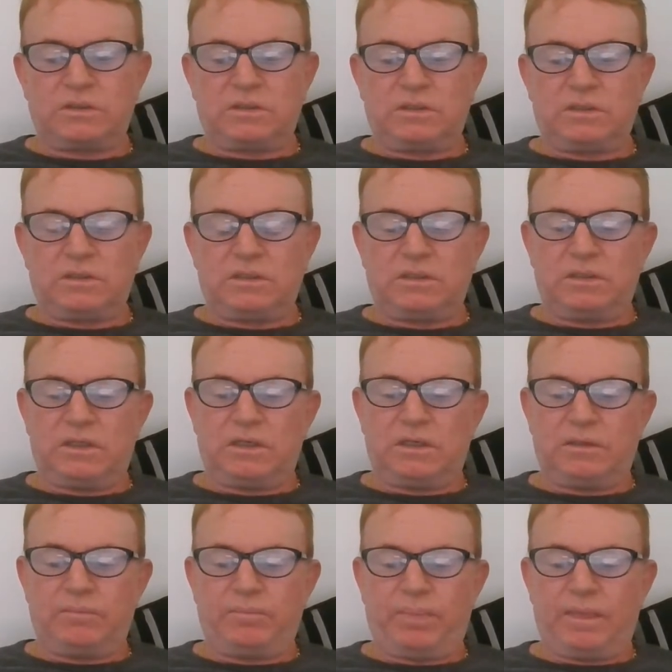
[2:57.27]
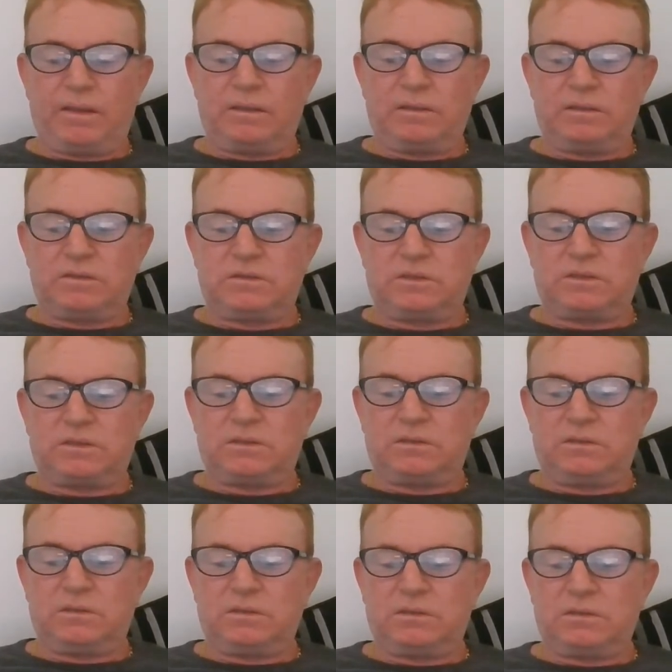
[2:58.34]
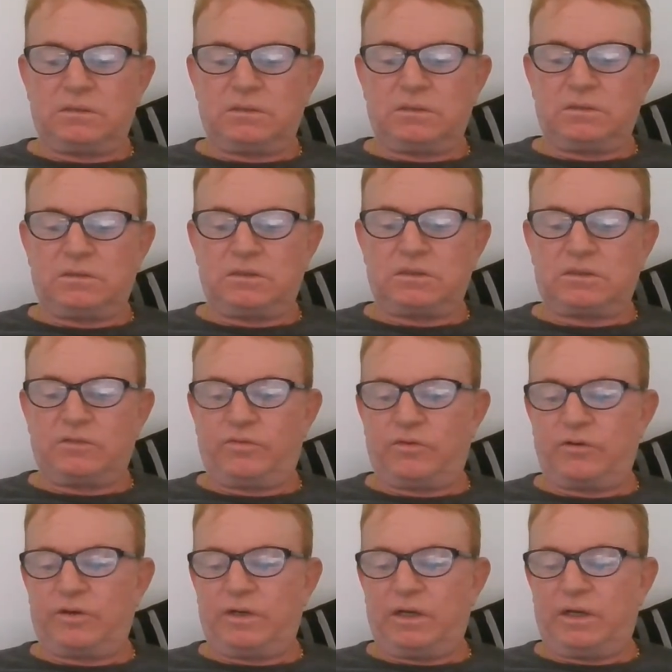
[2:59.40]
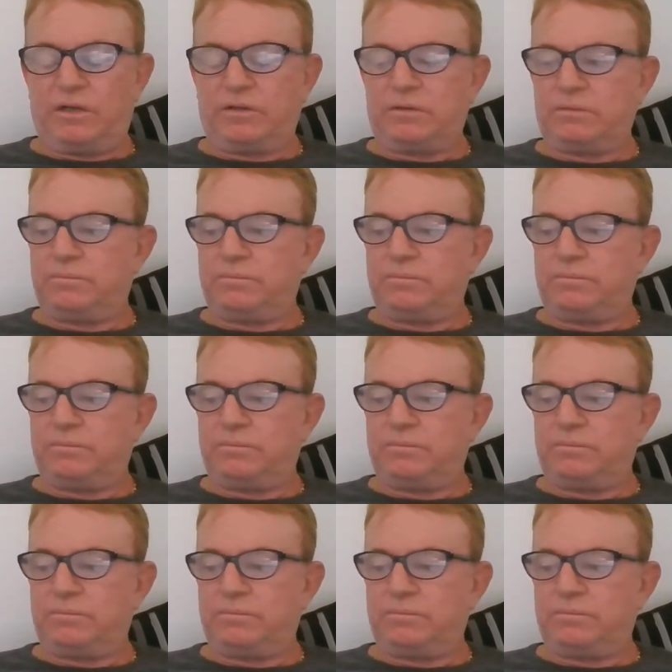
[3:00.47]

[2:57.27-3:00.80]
And just a footnote: